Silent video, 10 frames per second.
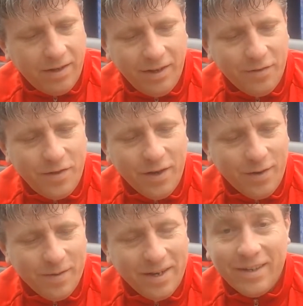The
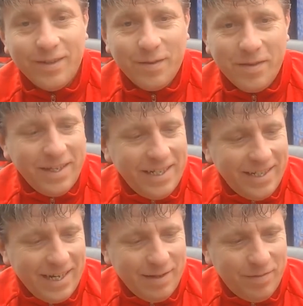artwork on some of these
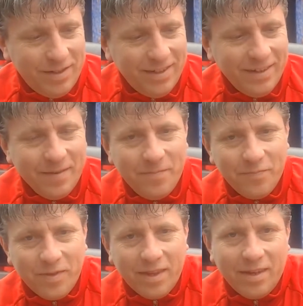games.
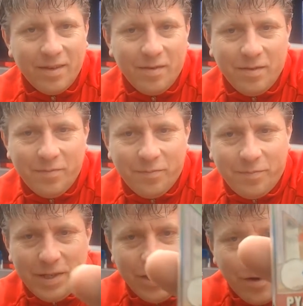
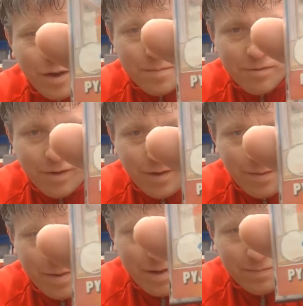Pajama Rama.